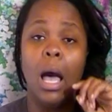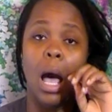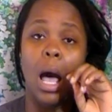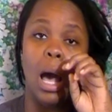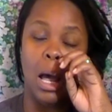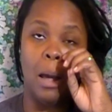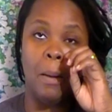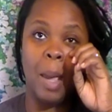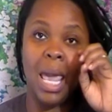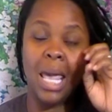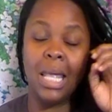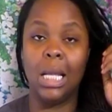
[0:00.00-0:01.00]

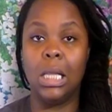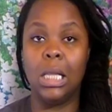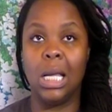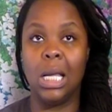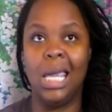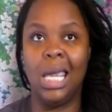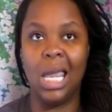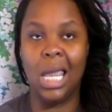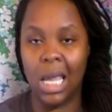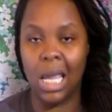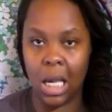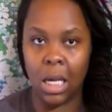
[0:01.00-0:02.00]
And then the
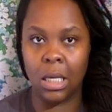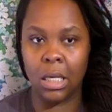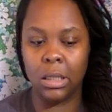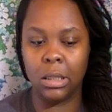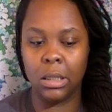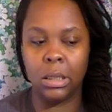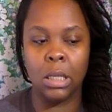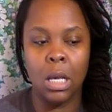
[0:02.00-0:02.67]
kids,